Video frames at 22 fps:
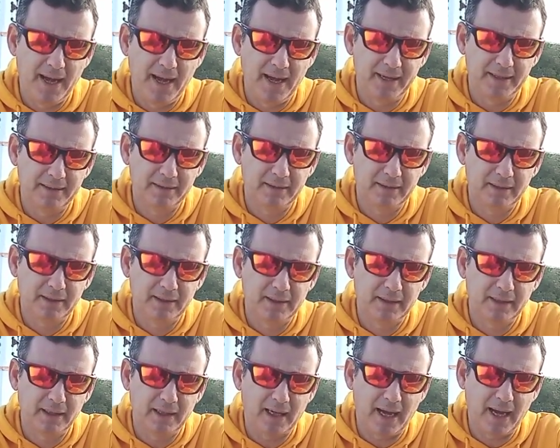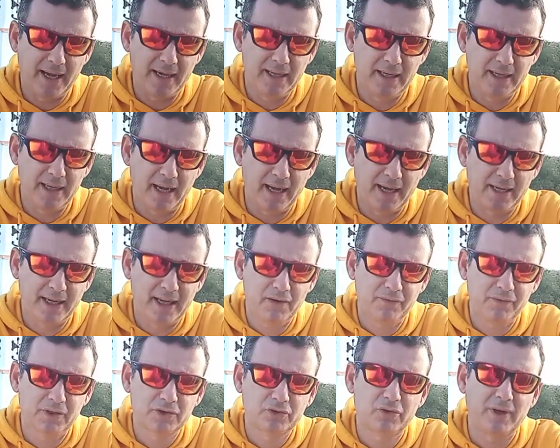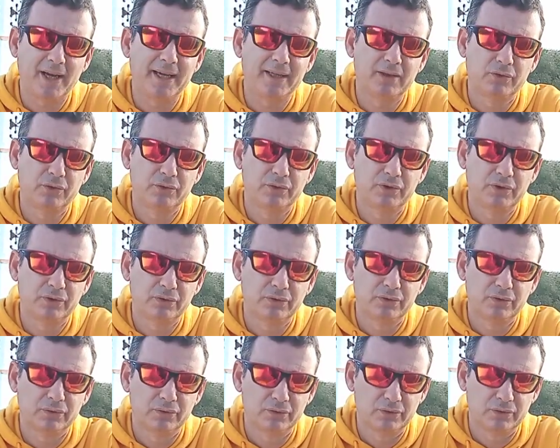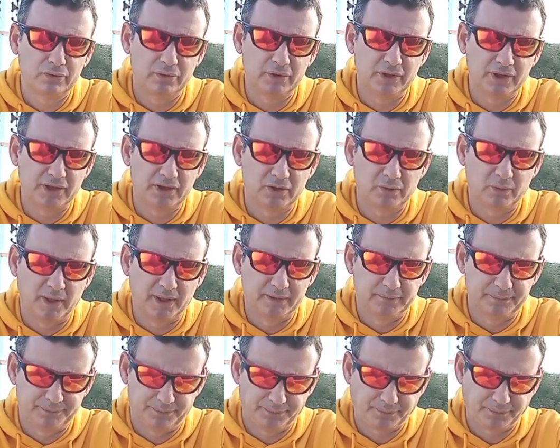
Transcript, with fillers: And uh, I, I gave a try to, to, to this one.